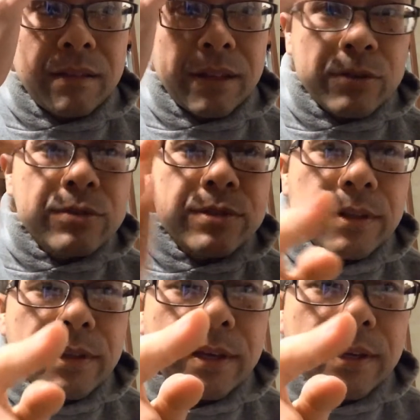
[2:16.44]
they used
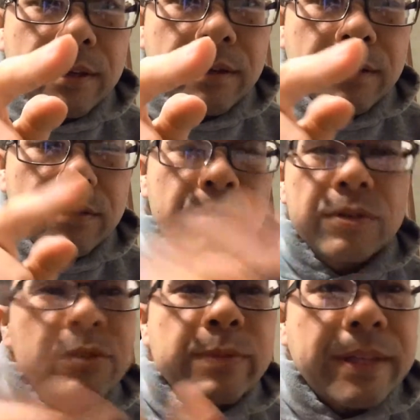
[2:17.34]
to think who
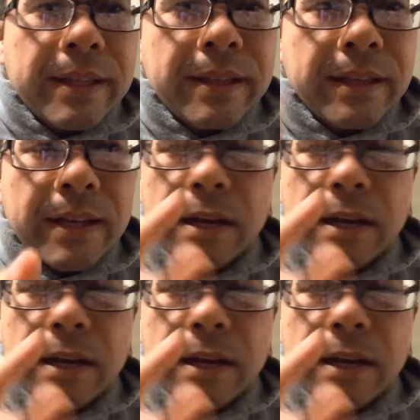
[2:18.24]
knows what they think